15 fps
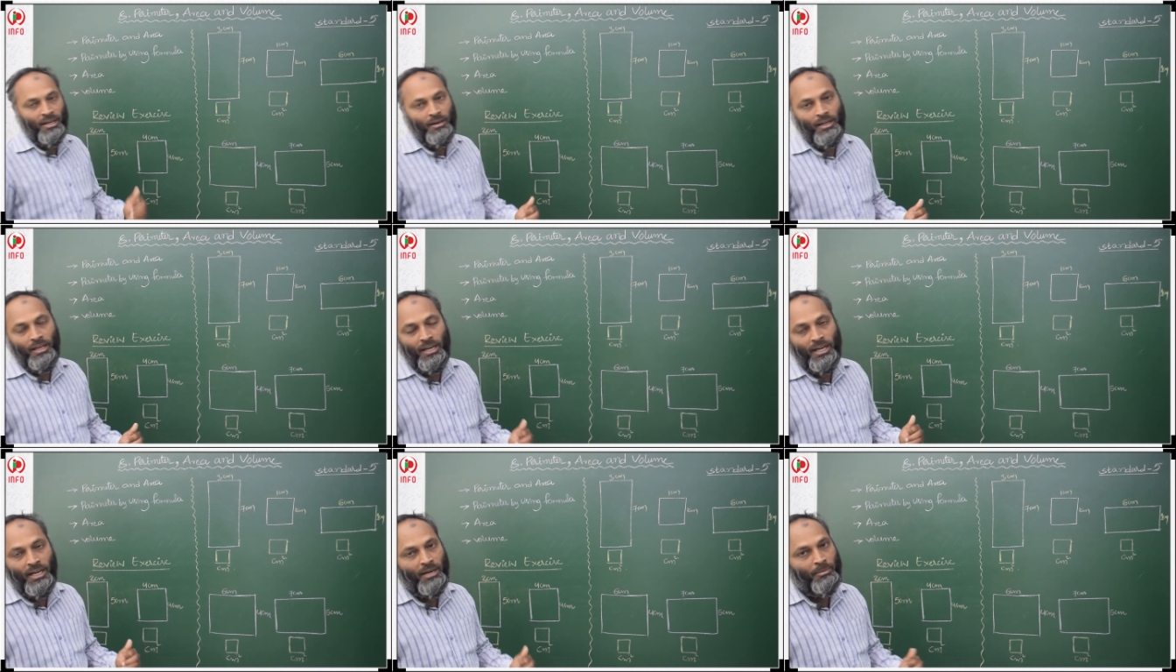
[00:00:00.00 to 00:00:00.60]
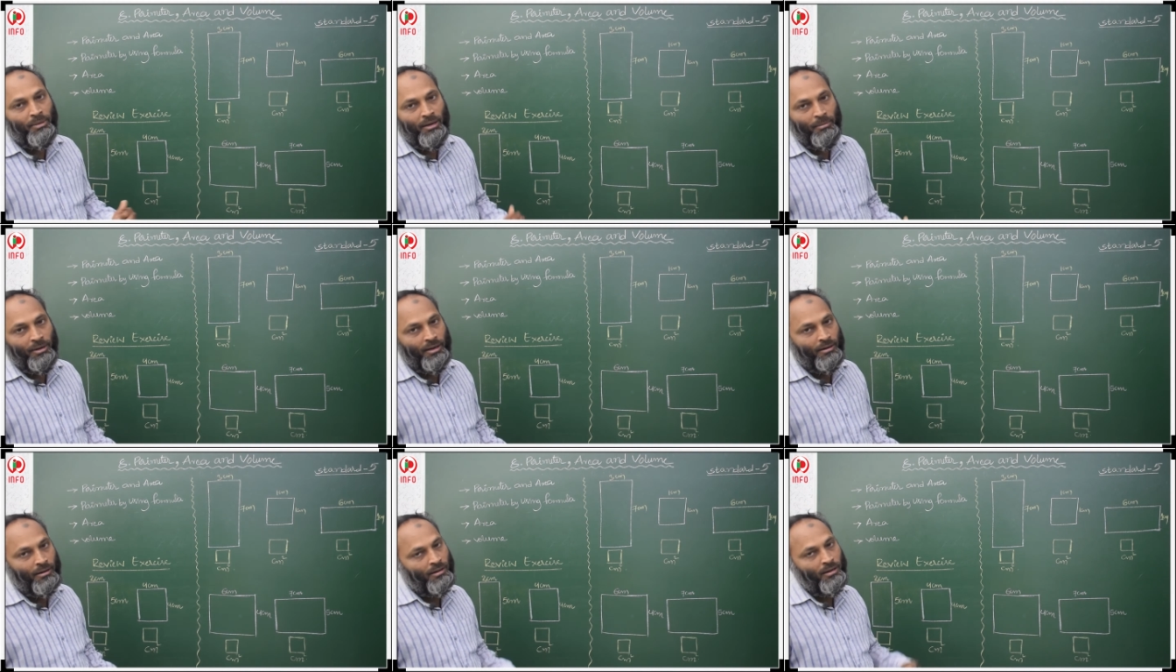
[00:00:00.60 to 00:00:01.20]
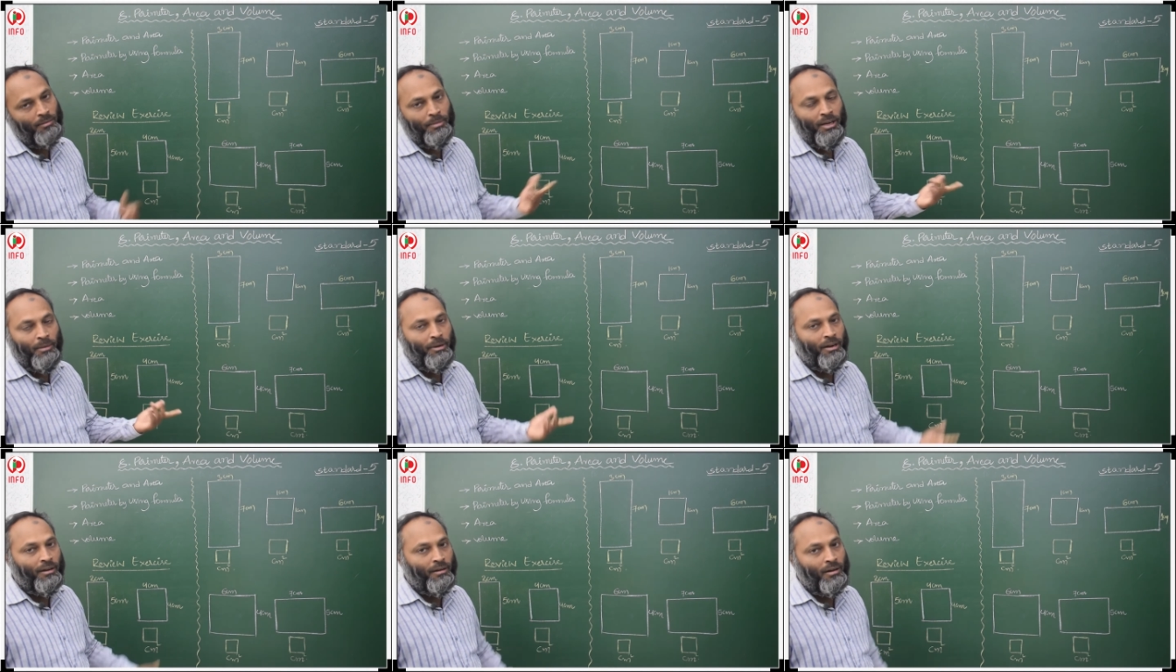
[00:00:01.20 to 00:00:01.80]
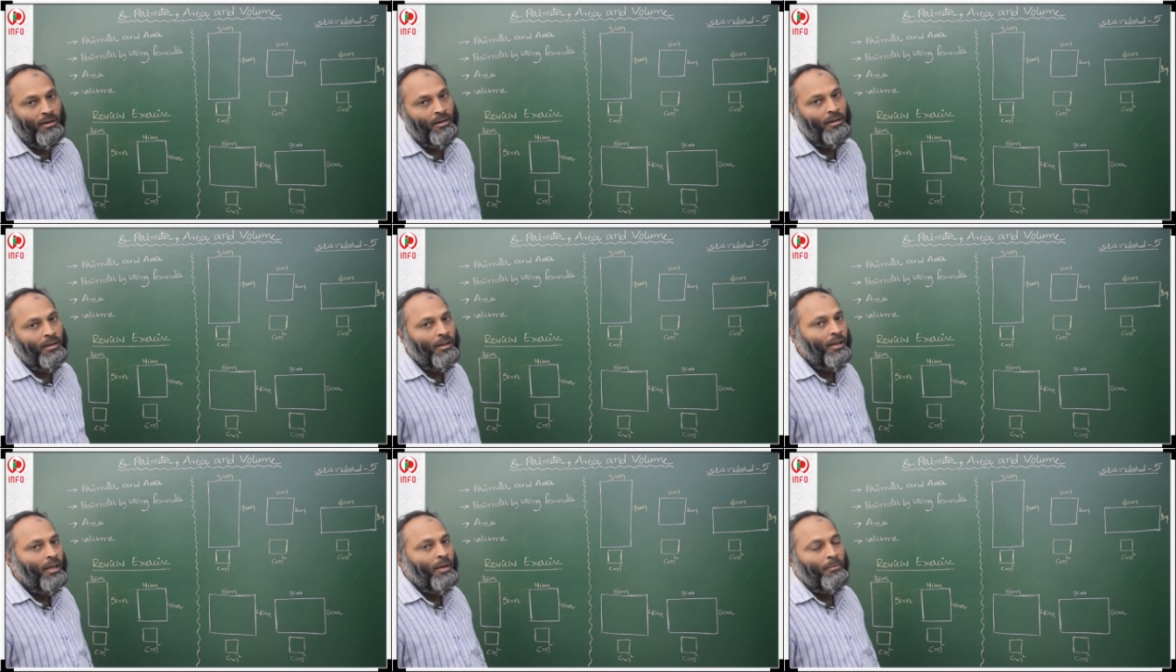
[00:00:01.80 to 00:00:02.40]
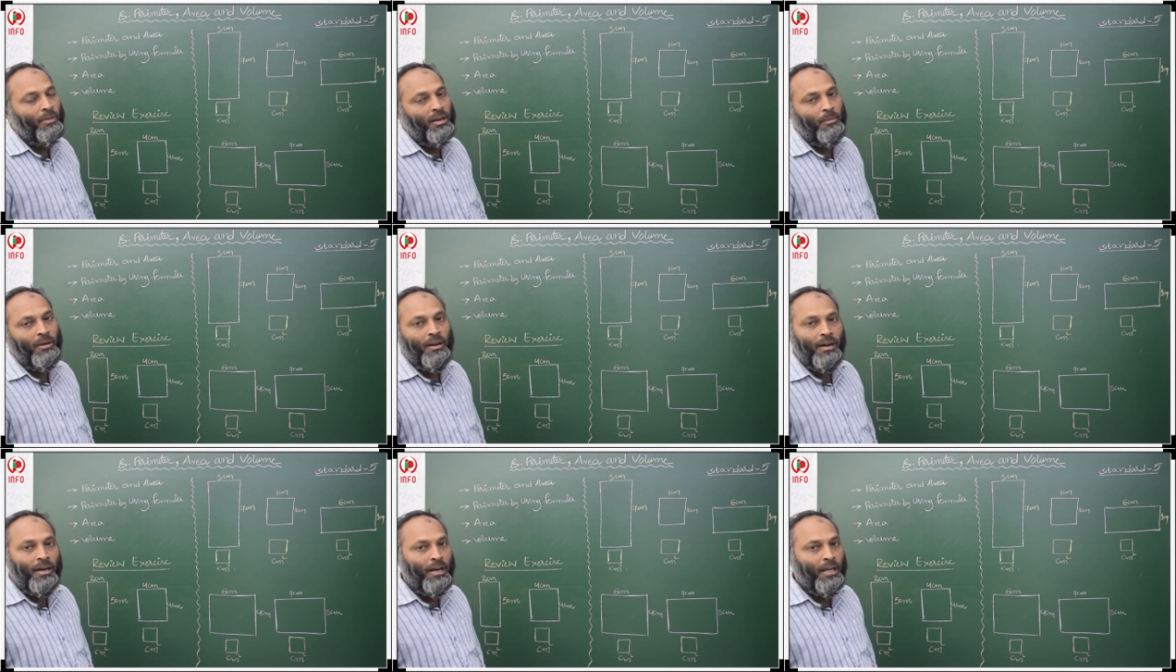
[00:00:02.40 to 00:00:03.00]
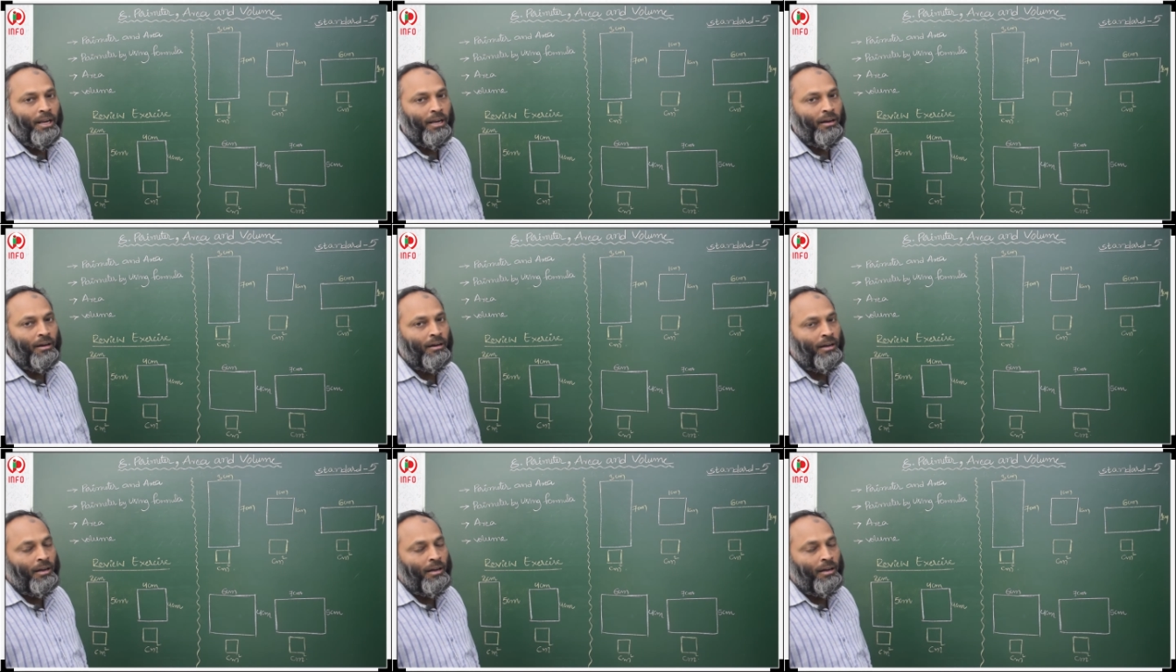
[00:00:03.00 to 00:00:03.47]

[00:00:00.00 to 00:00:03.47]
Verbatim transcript: area and perimeter or perimeter or perimeter and area.